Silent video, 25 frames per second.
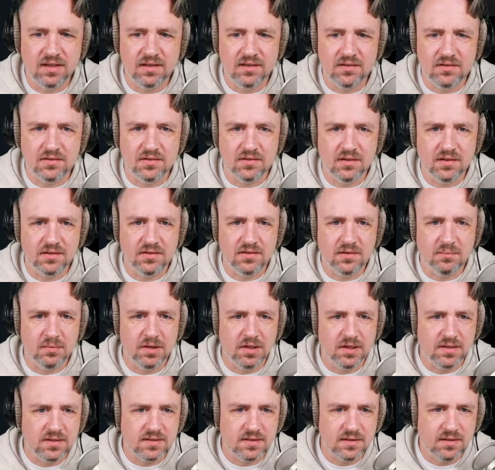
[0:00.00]
just launch it by
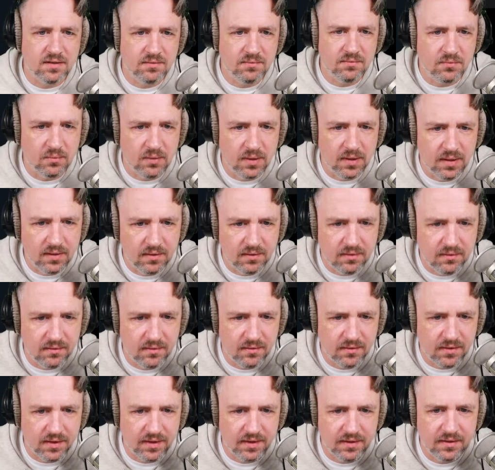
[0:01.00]
itself? Wow,
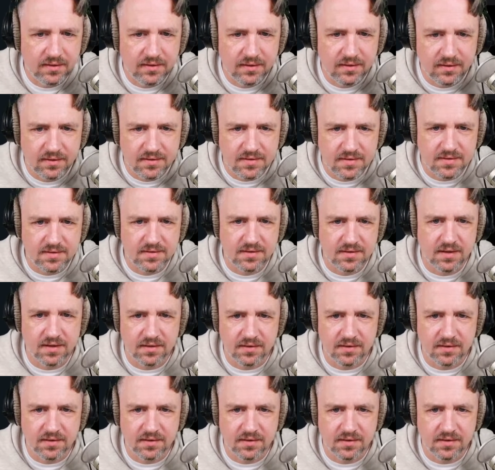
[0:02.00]
okay. This is not